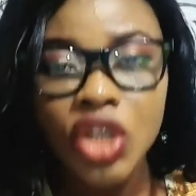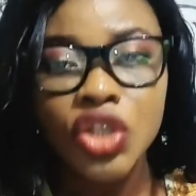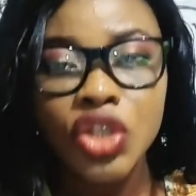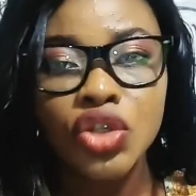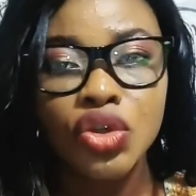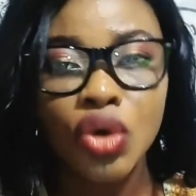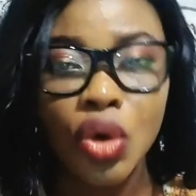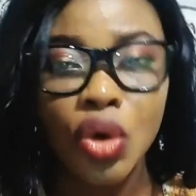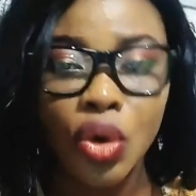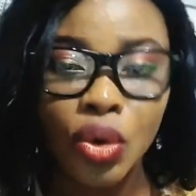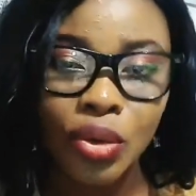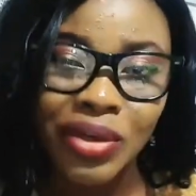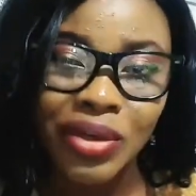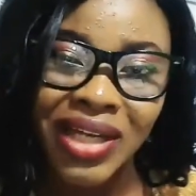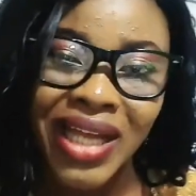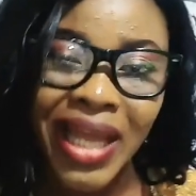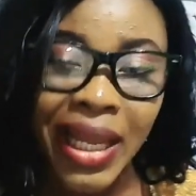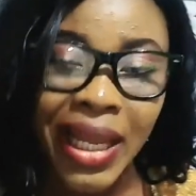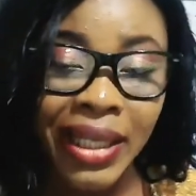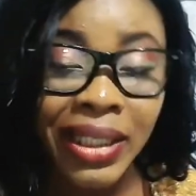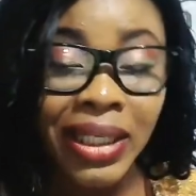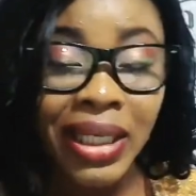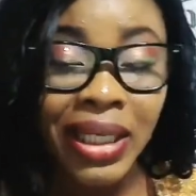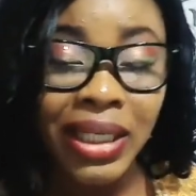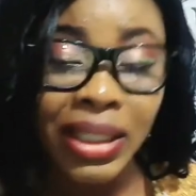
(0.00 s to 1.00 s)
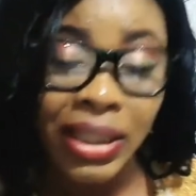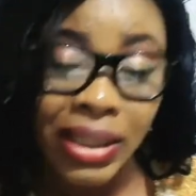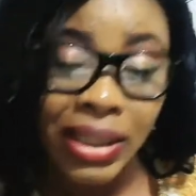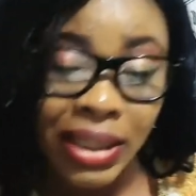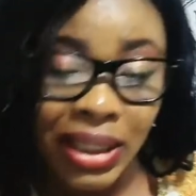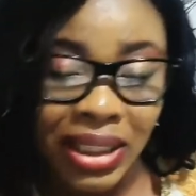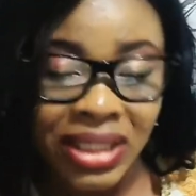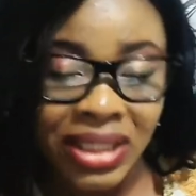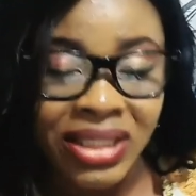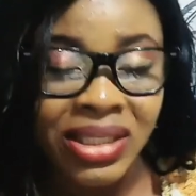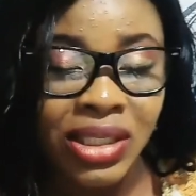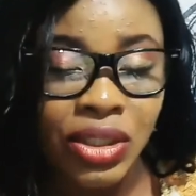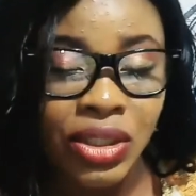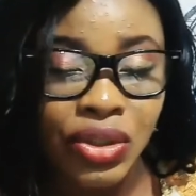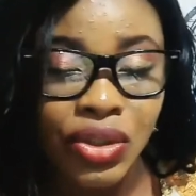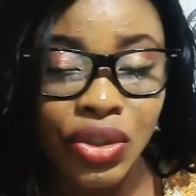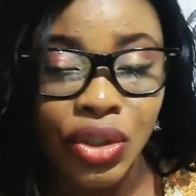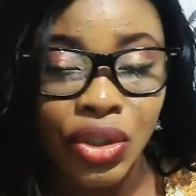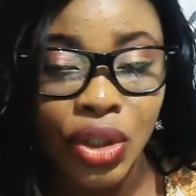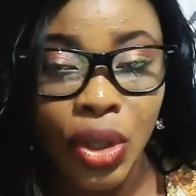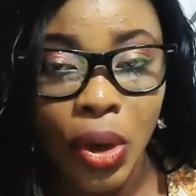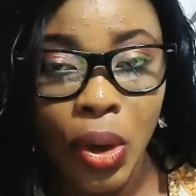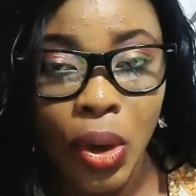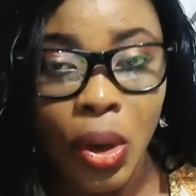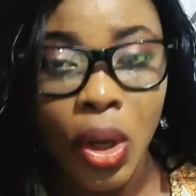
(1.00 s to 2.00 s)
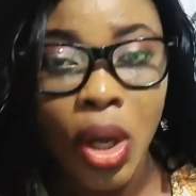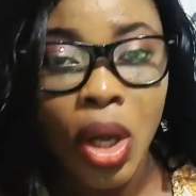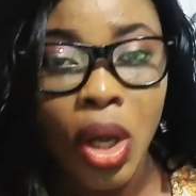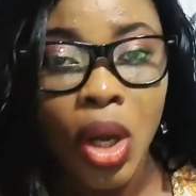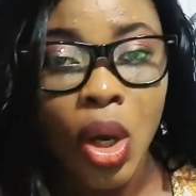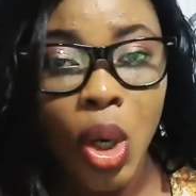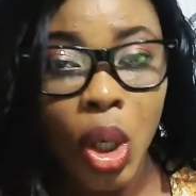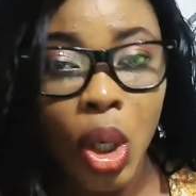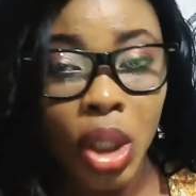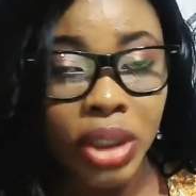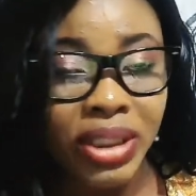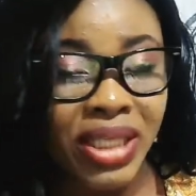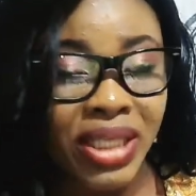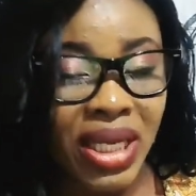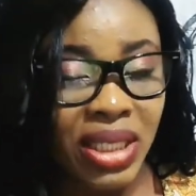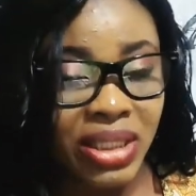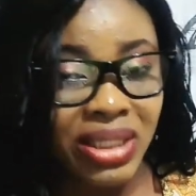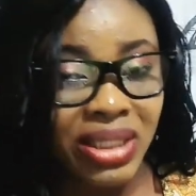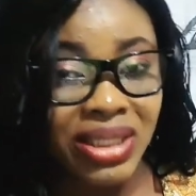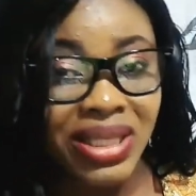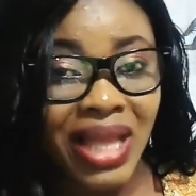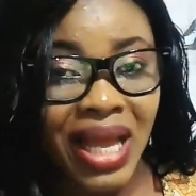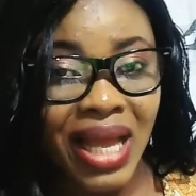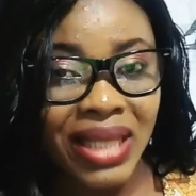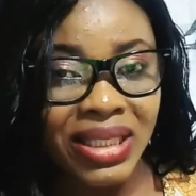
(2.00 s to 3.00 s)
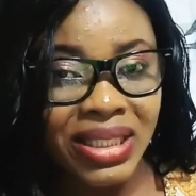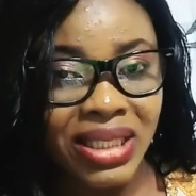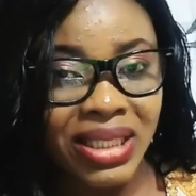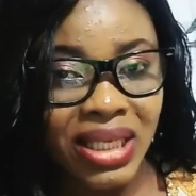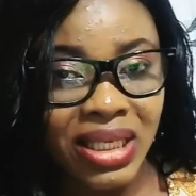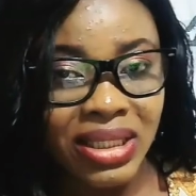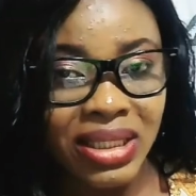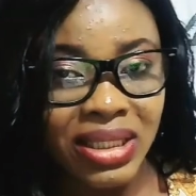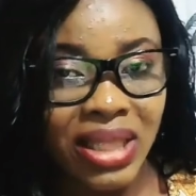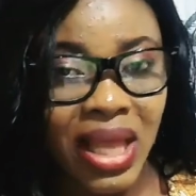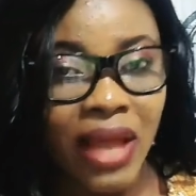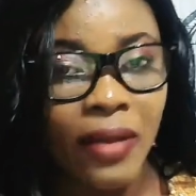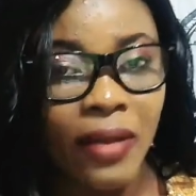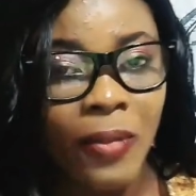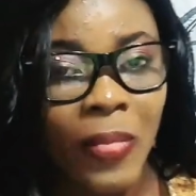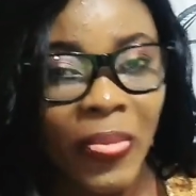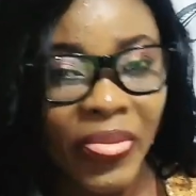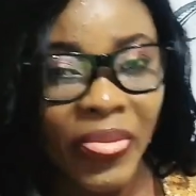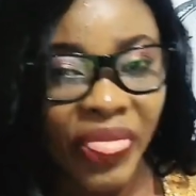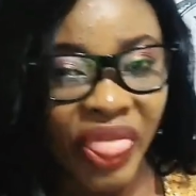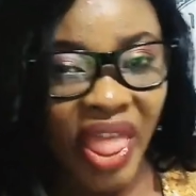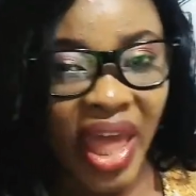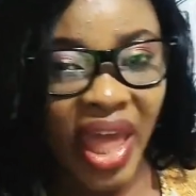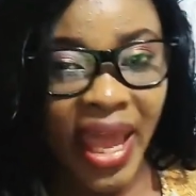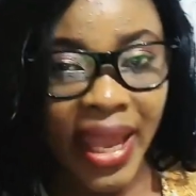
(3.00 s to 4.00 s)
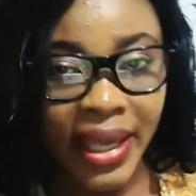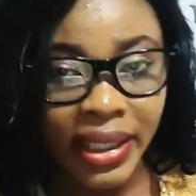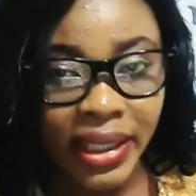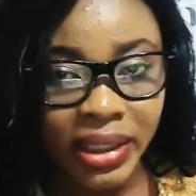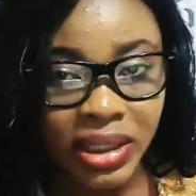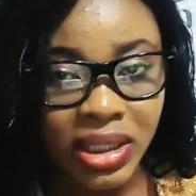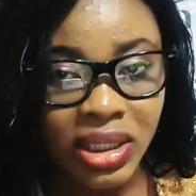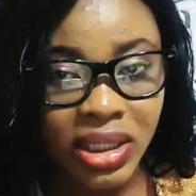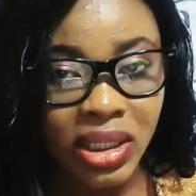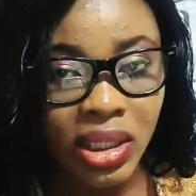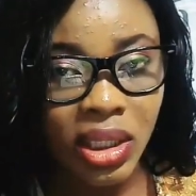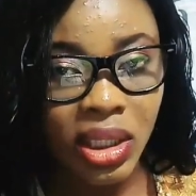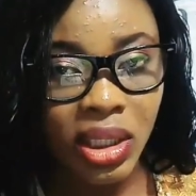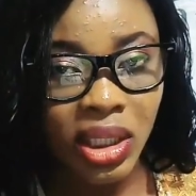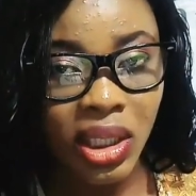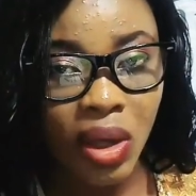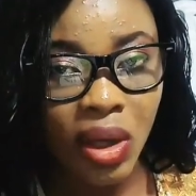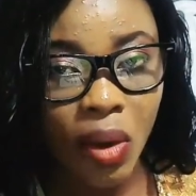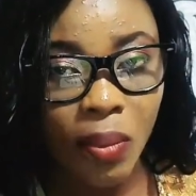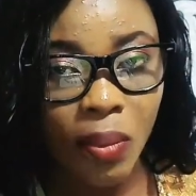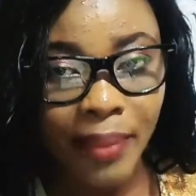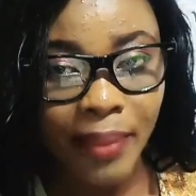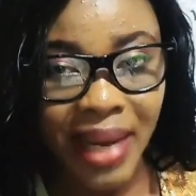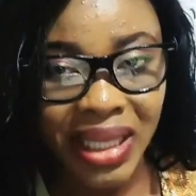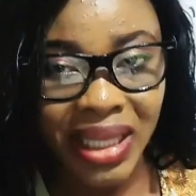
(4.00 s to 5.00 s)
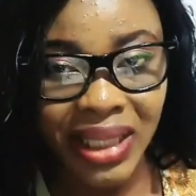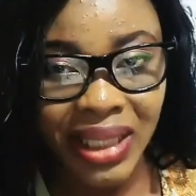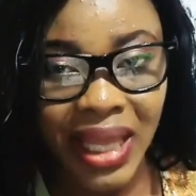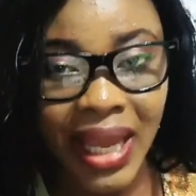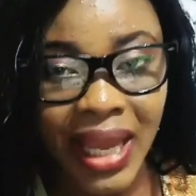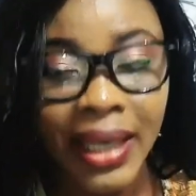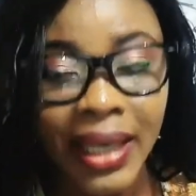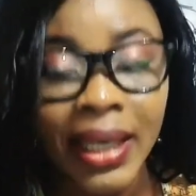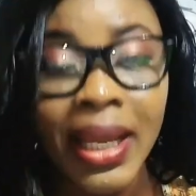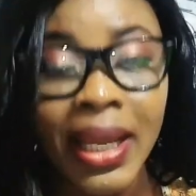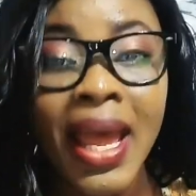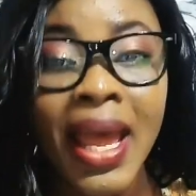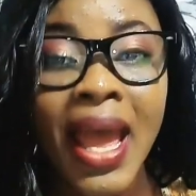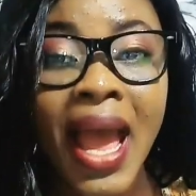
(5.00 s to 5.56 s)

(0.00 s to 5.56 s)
So kindly listen to your audience. That is the 10th, number 10.